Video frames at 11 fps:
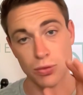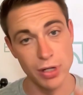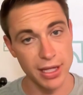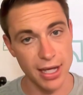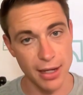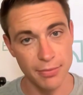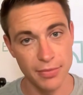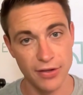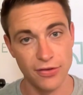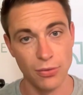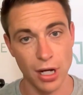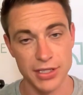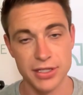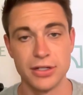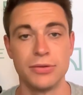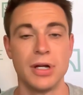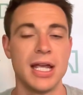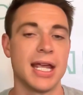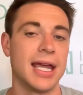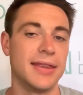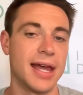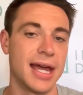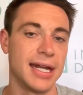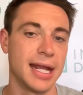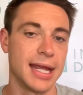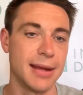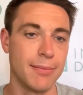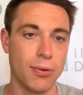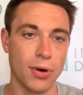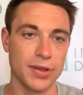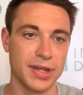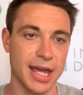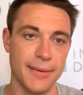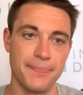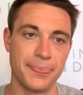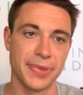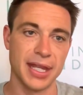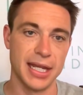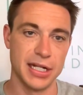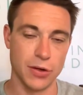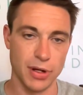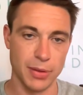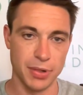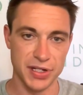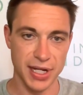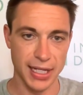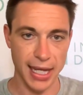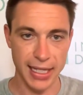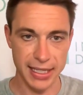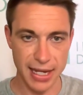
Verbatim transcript: tweak them if you want to, and then import them into QuickBooks Online.